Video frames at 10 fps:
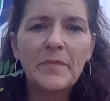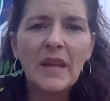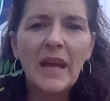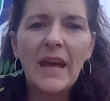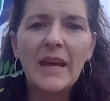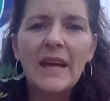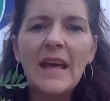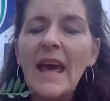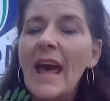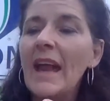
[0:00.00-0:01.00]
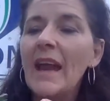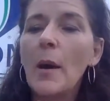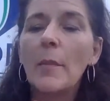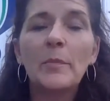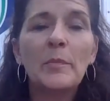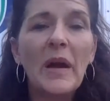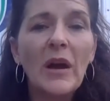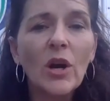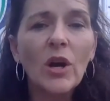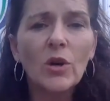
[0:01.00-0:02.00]
Okay, and
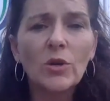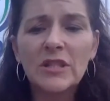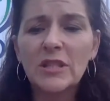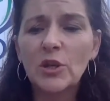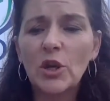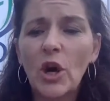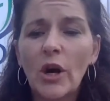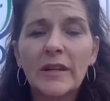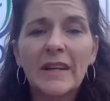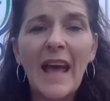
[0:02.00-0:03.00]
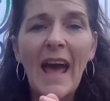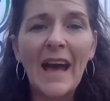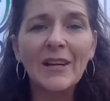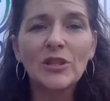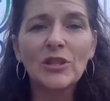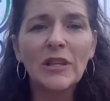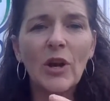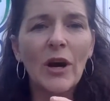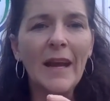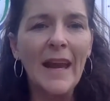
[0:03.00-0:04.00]
marigolds in your garden actually
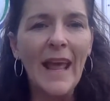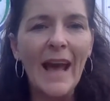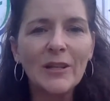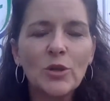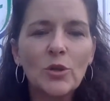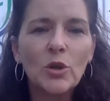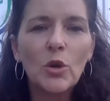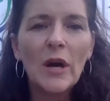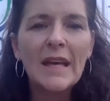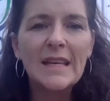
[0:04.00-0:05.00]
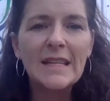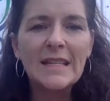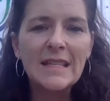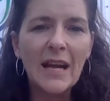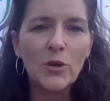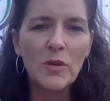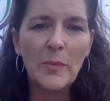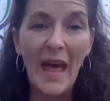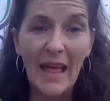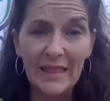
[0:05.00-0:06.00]
are a natural insect
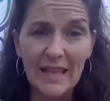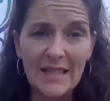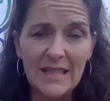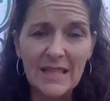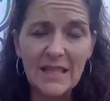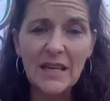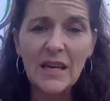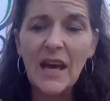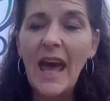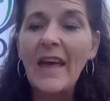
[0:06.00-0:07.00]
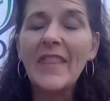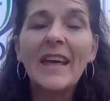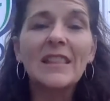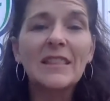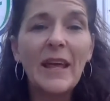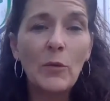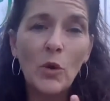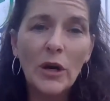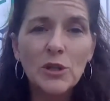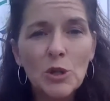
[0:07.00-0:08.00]
repellent, and they
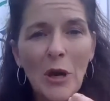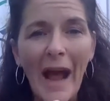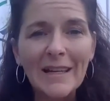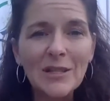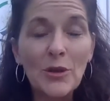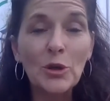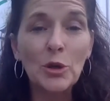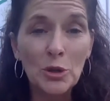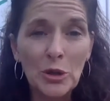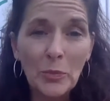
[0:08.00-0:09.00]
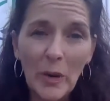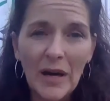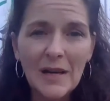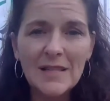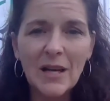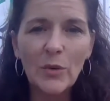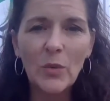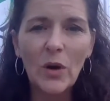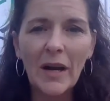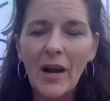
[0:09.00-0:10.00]
will attract the good bugs that we
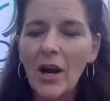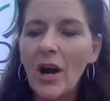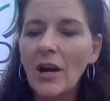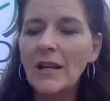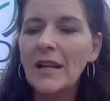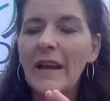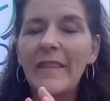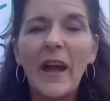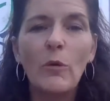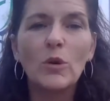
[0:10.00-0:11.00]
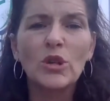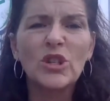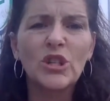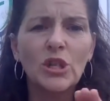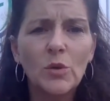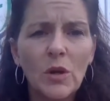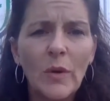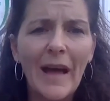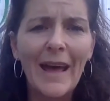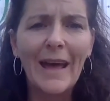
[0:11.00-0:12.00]
want in our garden, and they will shoo
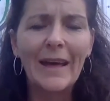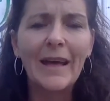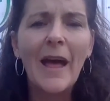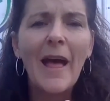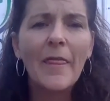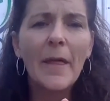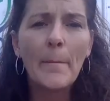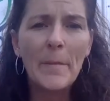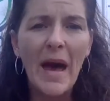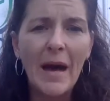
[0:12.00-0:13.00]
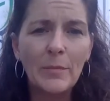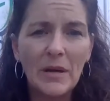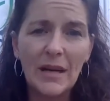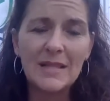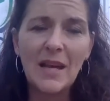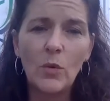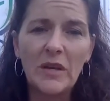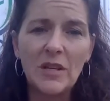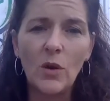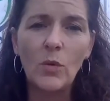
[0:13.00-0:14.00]
away the bad bugs that
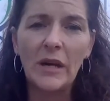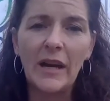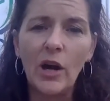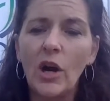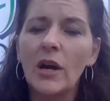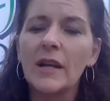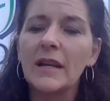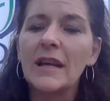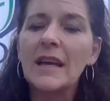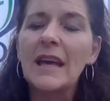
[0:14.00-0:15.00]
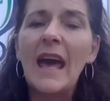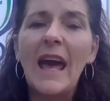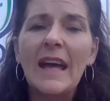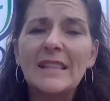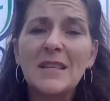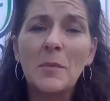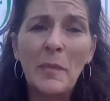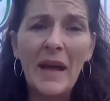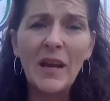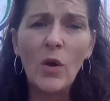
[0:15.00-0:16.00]
we don't want in our garden. And
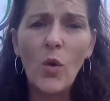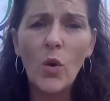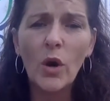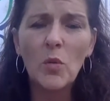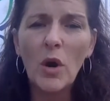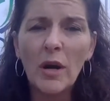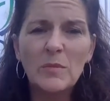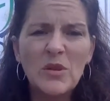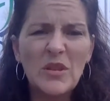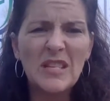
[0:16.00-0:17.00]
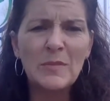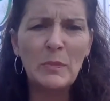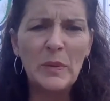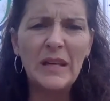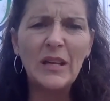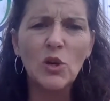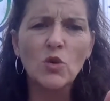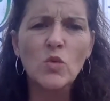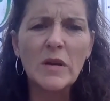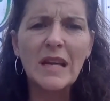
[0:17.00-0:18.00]
tomato hornworms are these big
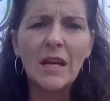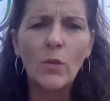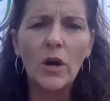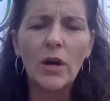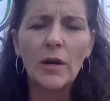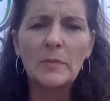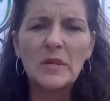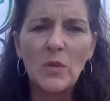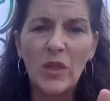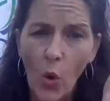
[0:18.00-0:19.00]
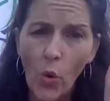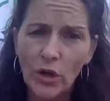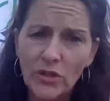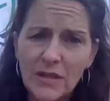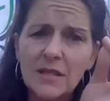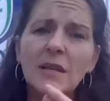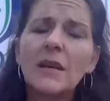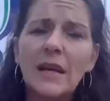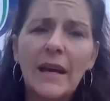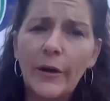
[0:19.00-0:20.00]
green worms with horns,
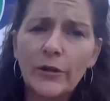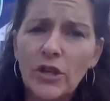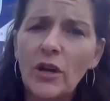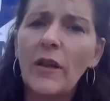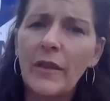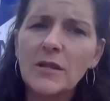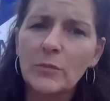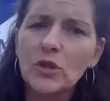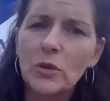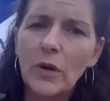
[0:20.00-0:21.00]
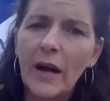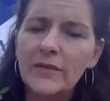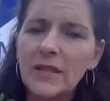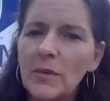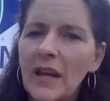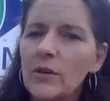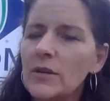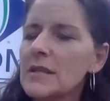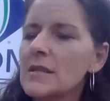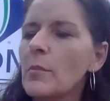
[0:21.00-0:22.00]
and I'll show y'all those. I'm sure we'll have some later
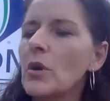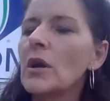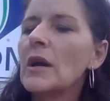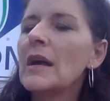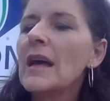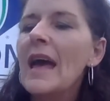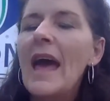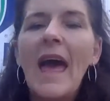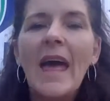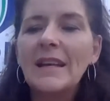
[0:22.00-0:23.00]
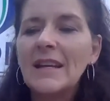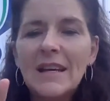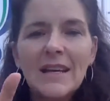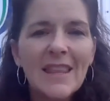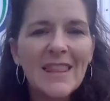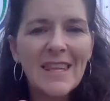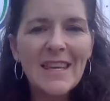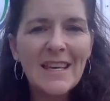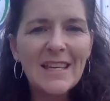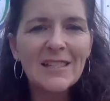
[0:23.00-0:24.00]
in the summer. And
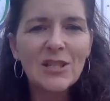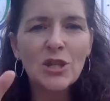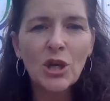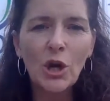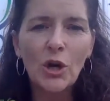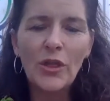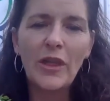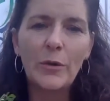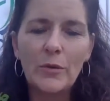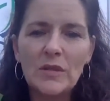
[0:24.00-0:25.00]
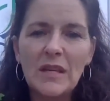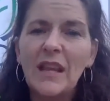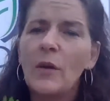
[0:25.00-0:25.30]
these deter those, and they